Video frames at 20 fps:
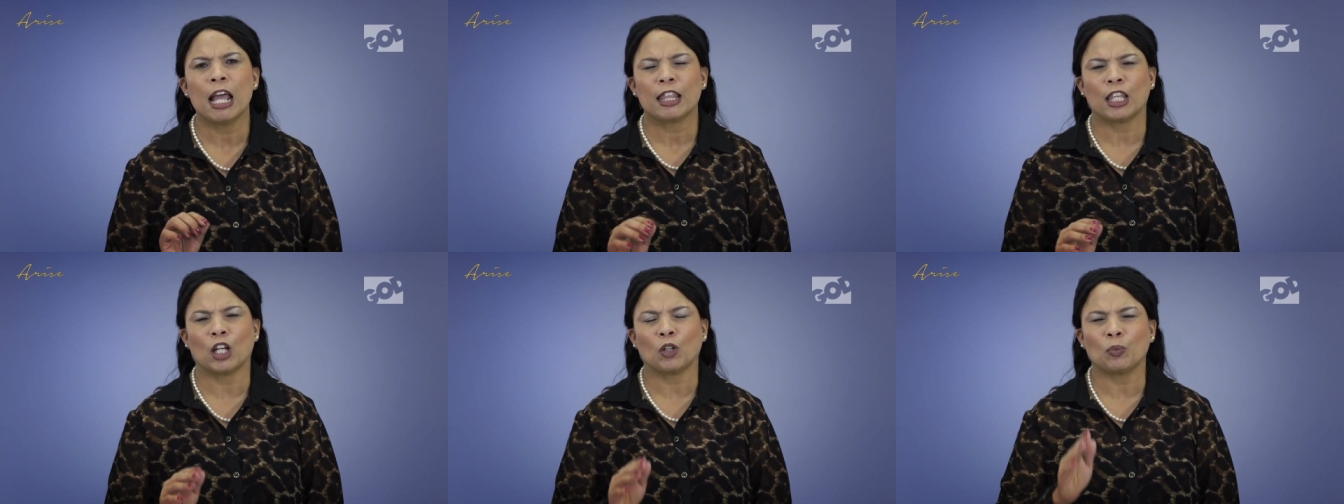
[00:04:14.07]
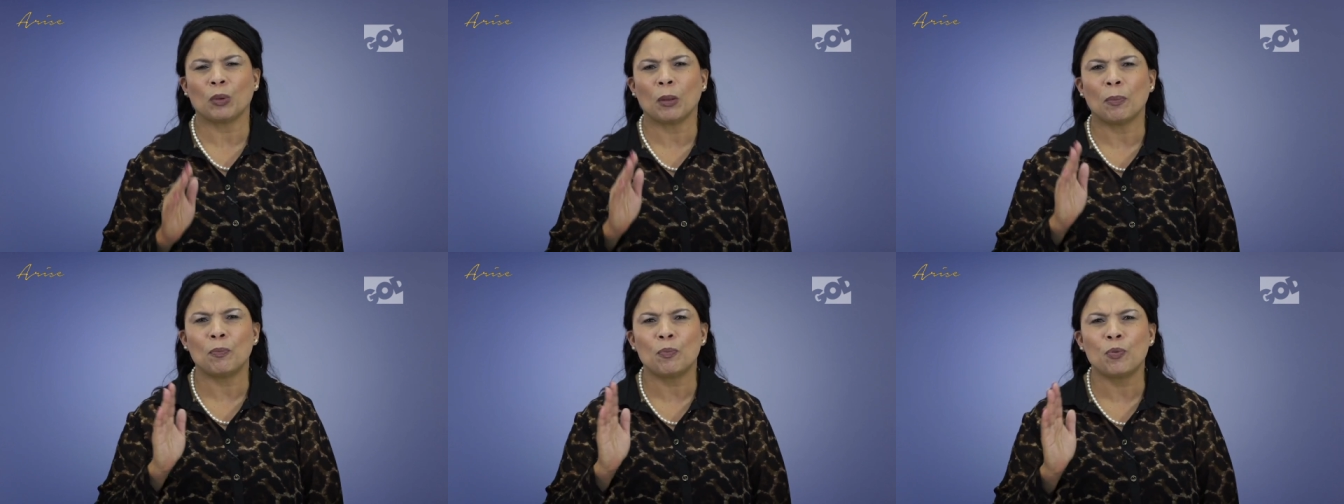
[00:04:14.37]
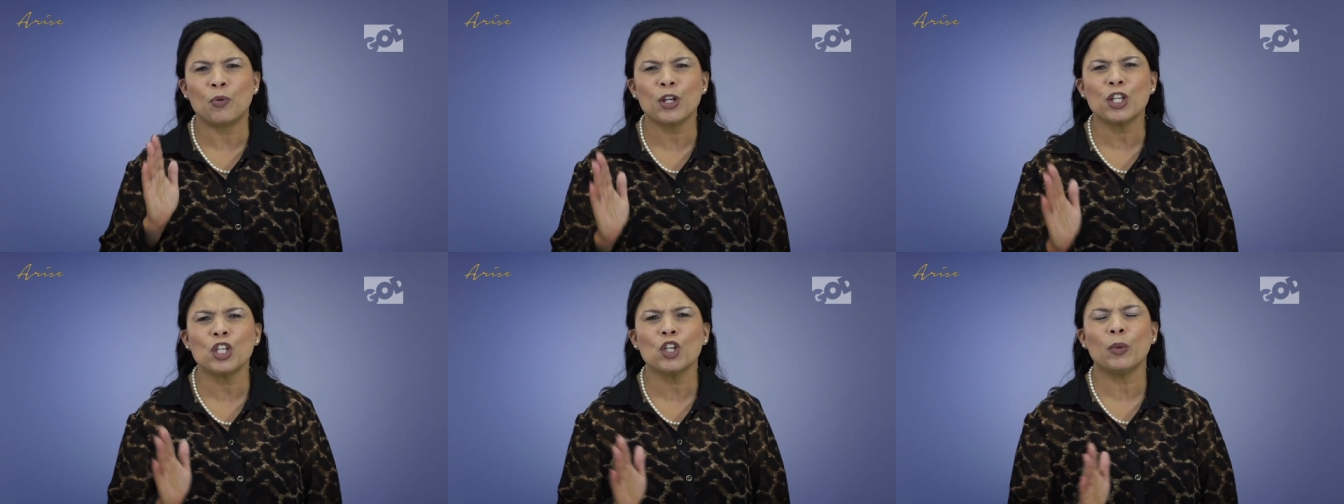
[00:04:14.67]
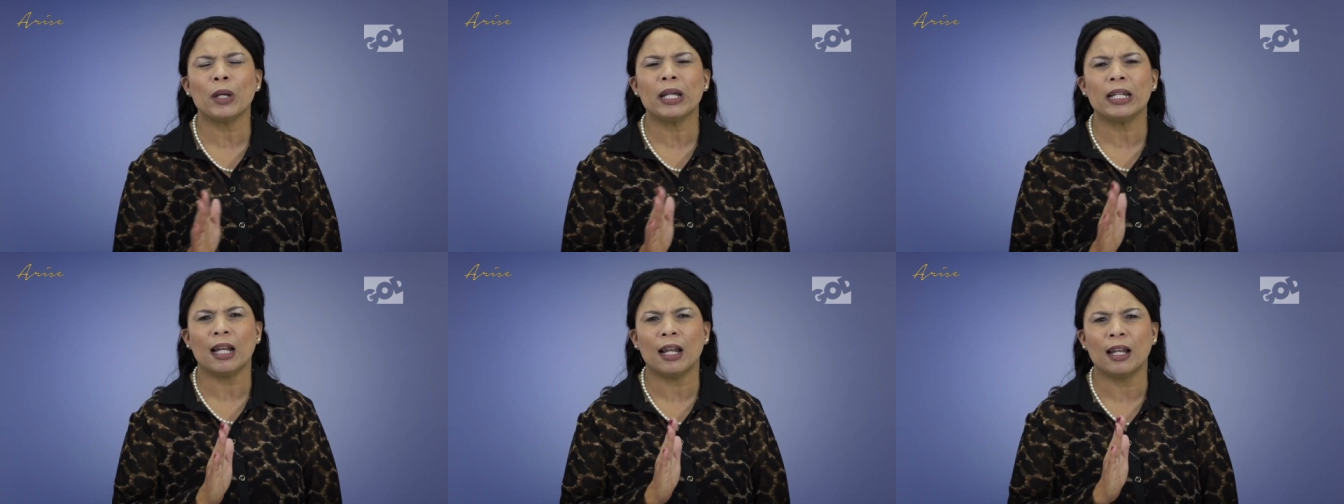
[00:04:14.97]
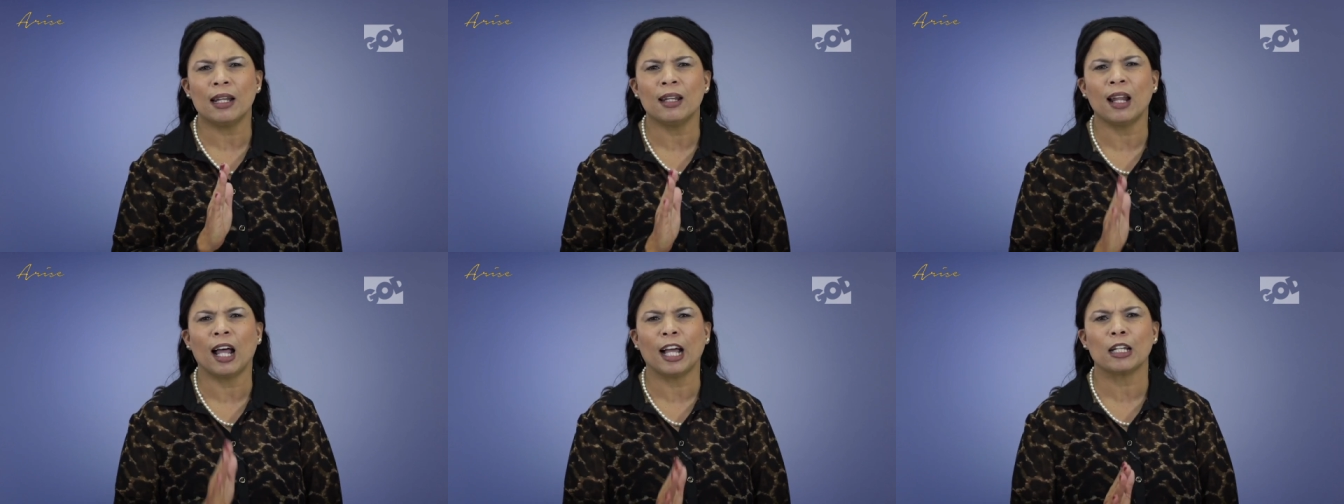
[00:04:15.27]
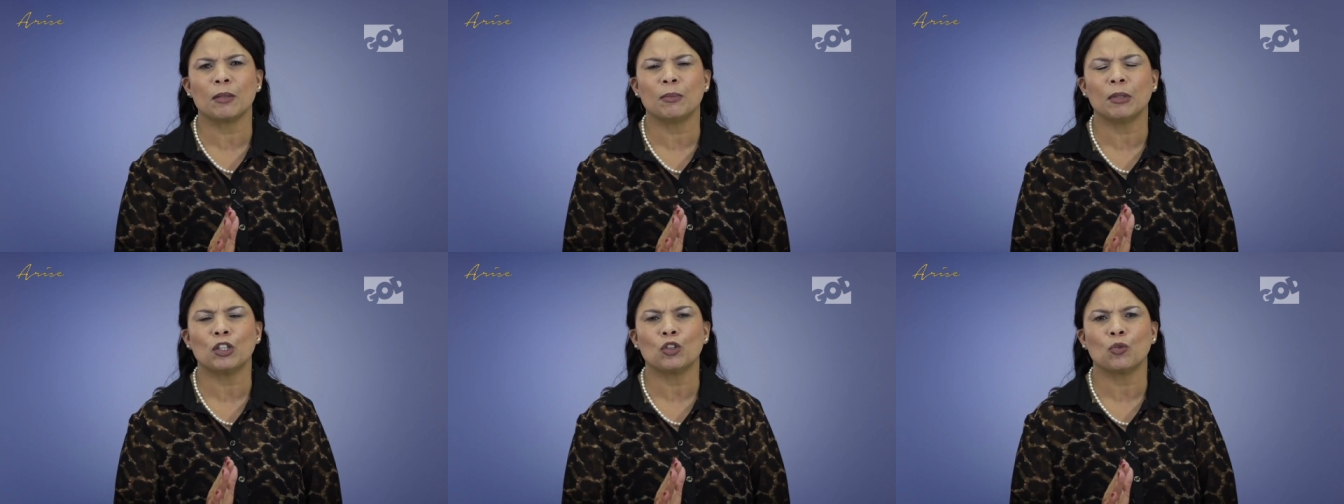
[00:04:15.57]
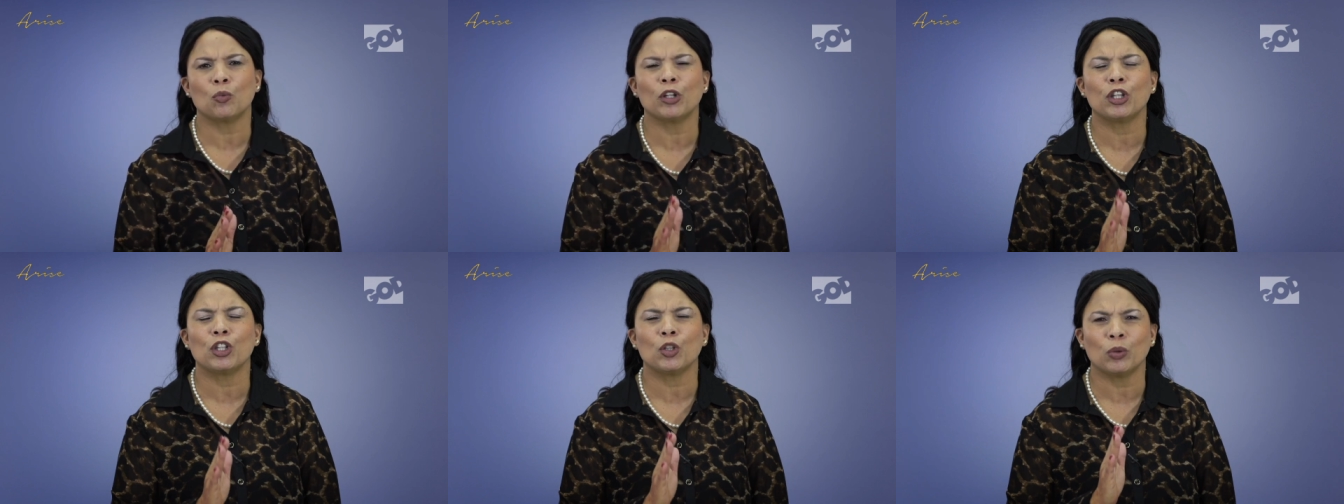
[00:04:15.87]
that will bring you in alignment
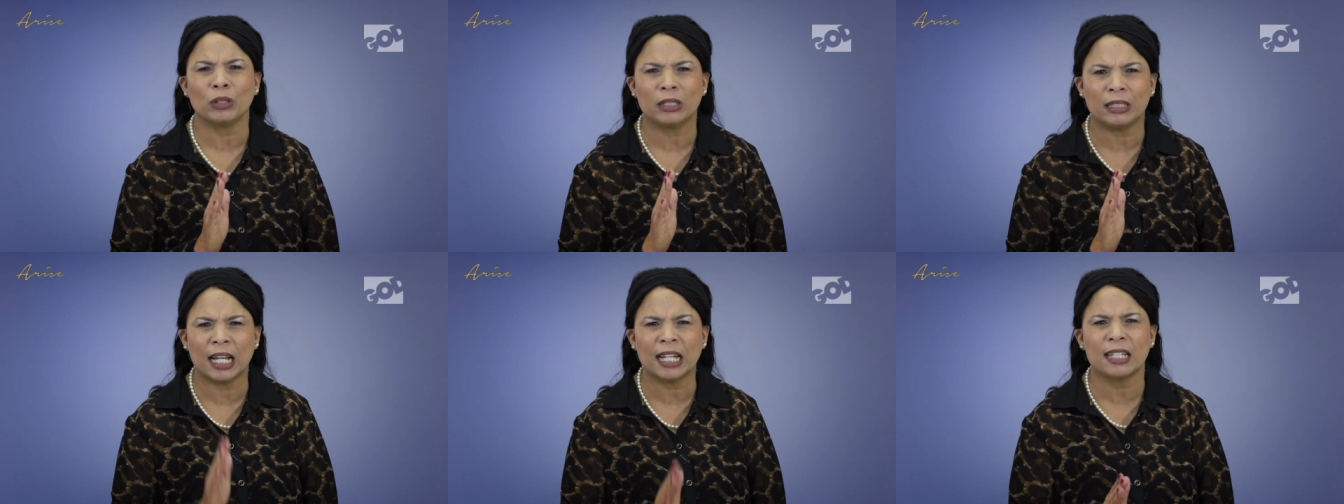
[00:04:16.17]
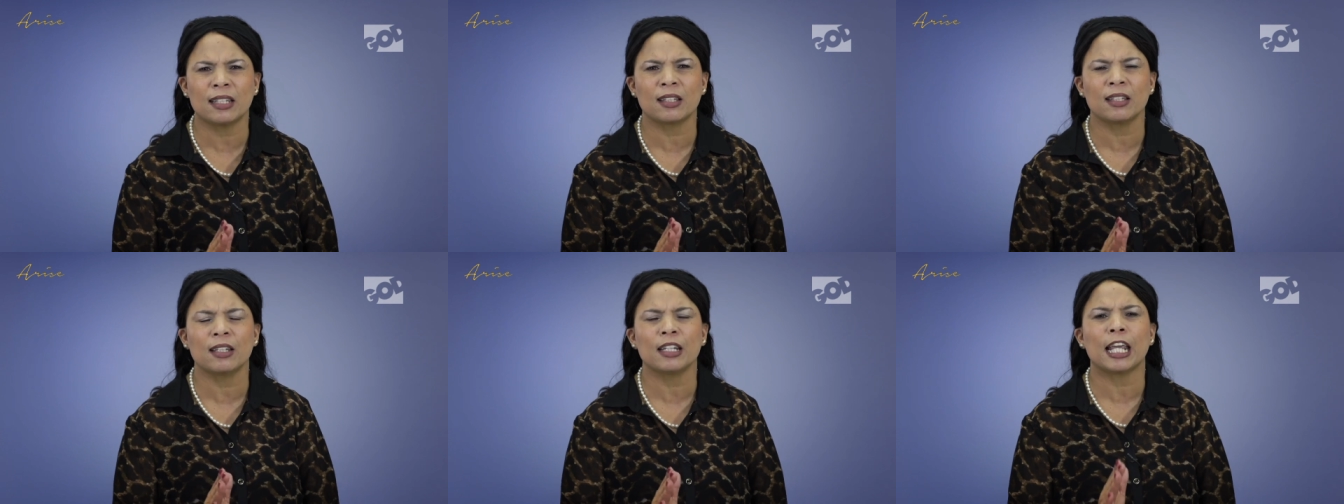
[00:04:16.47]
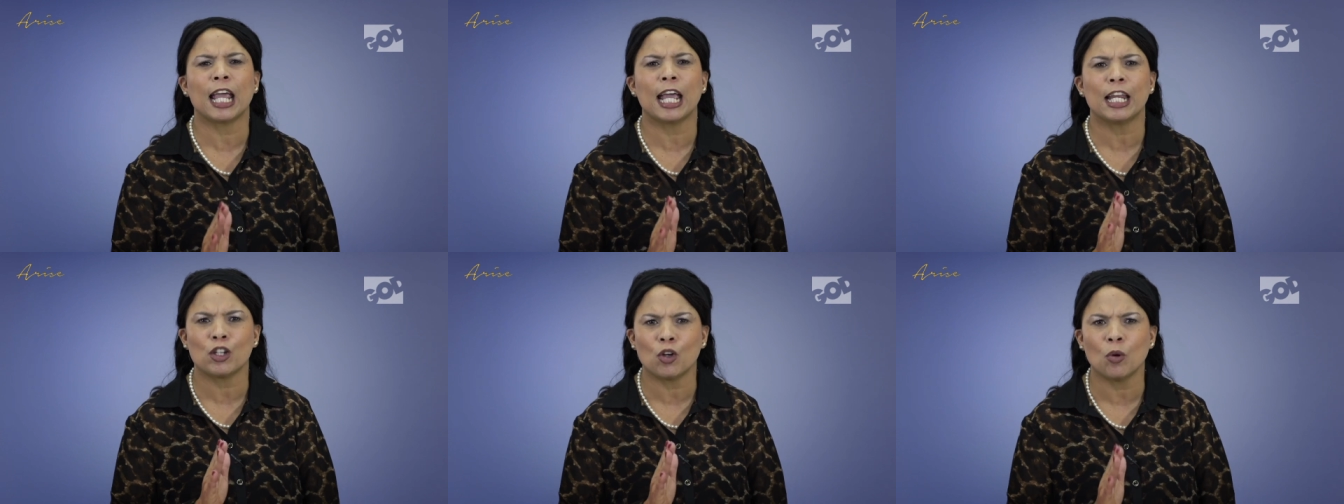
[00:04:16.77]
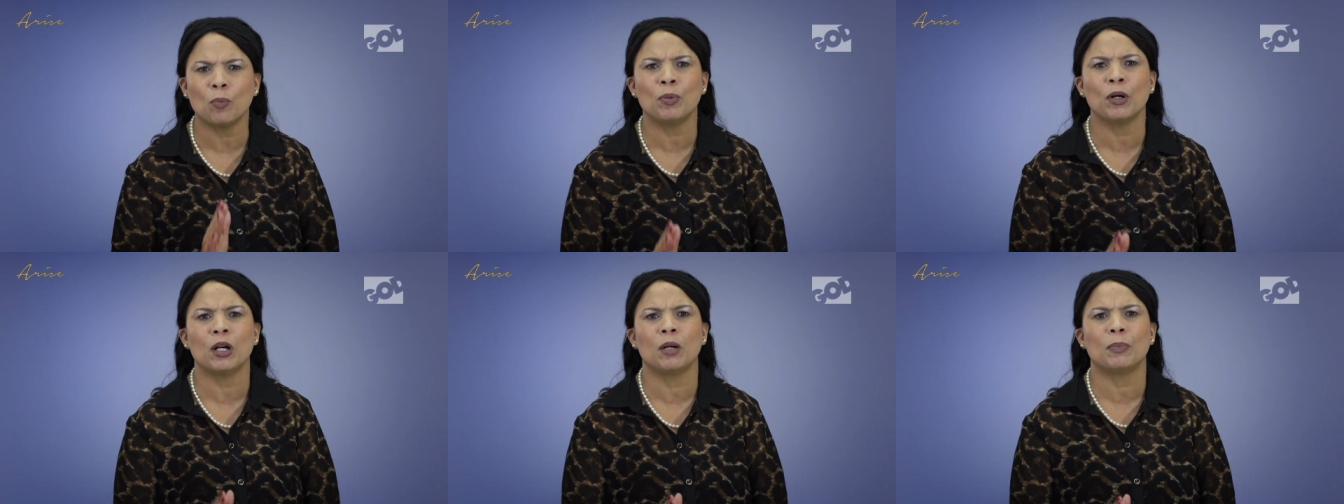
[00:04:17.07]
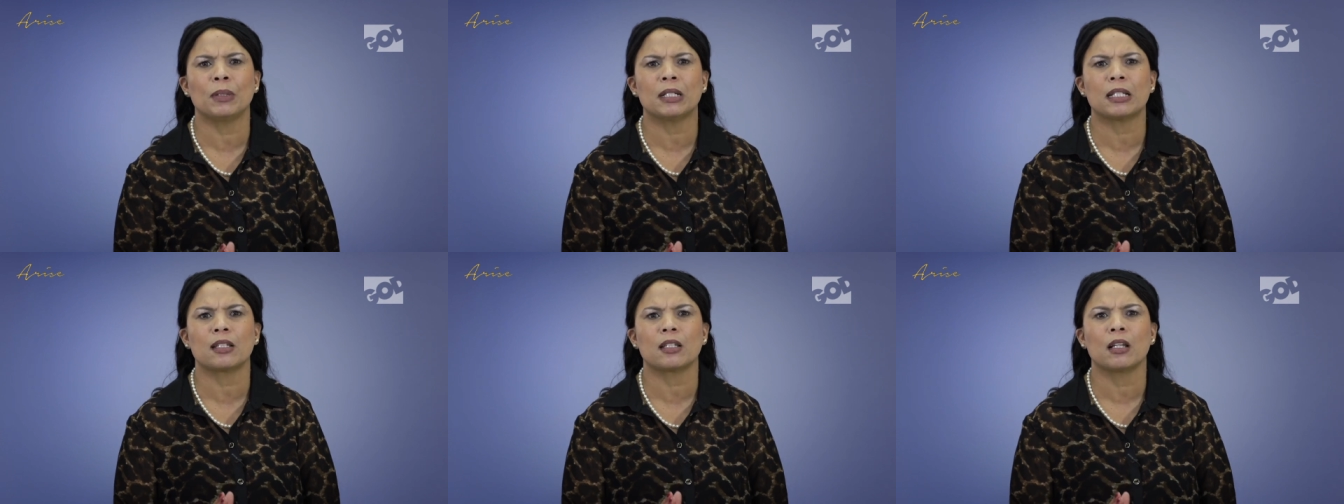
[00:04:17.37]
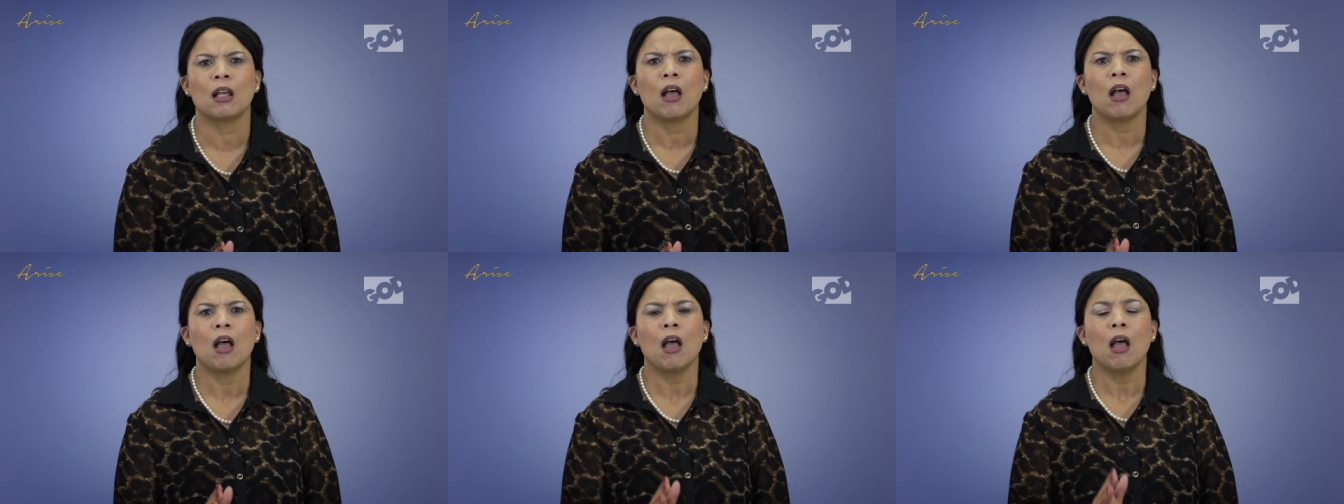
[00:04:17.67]
with your destiny and your purpose.